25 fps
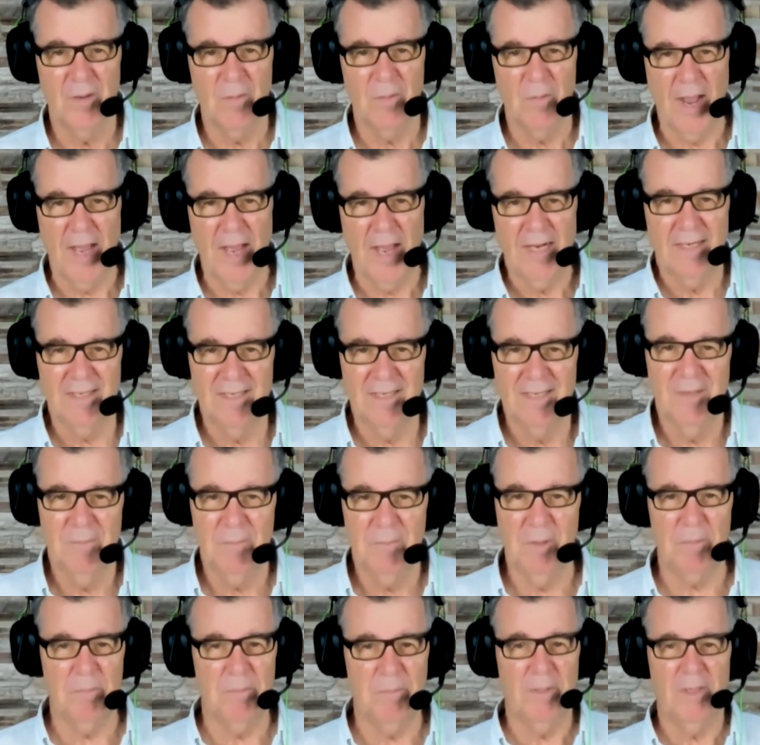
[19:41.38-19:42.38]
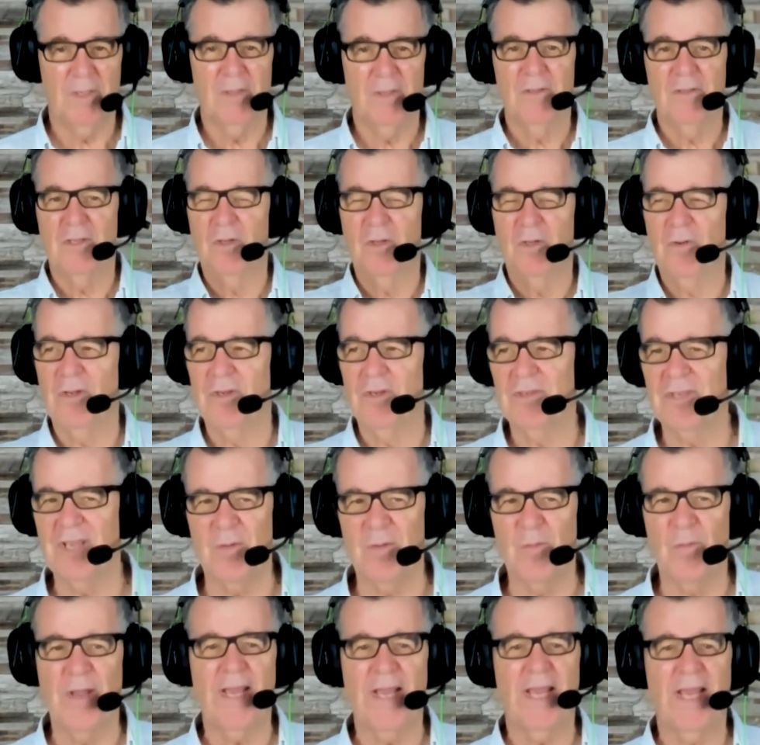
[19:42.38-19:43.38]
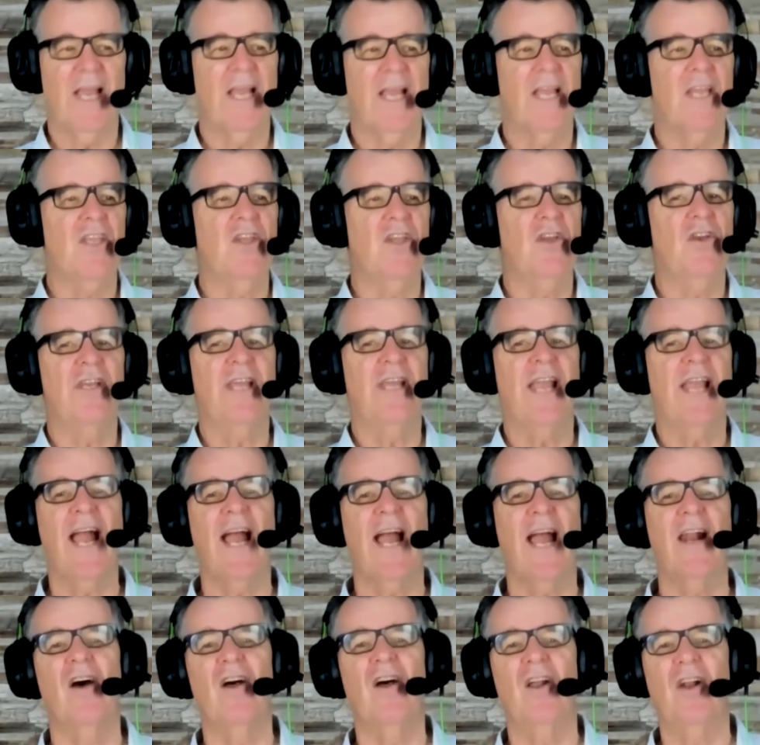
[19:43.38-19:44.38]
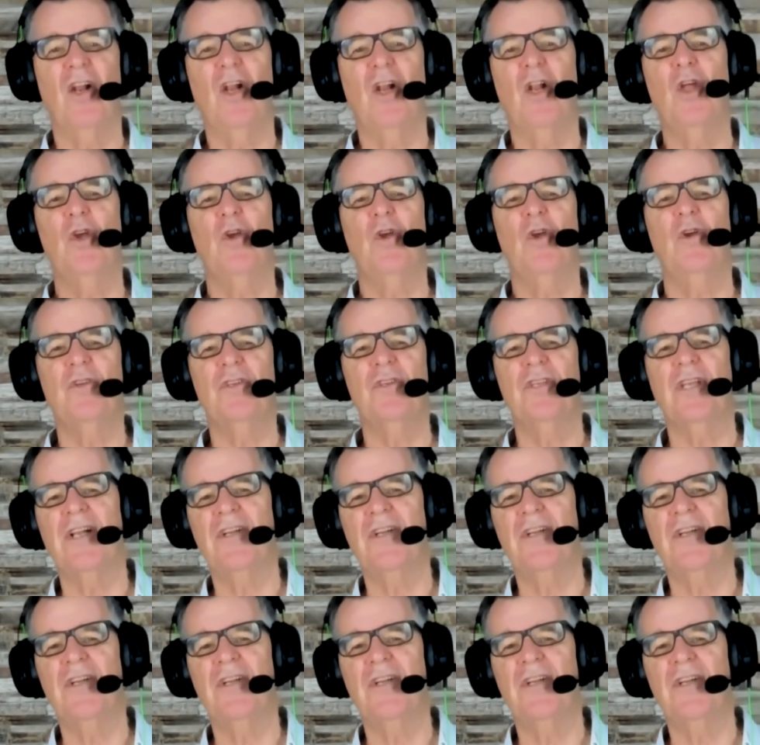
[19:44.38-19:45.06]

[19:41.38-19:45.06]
right? But because the lawyer said, "Rick, you cannot lose.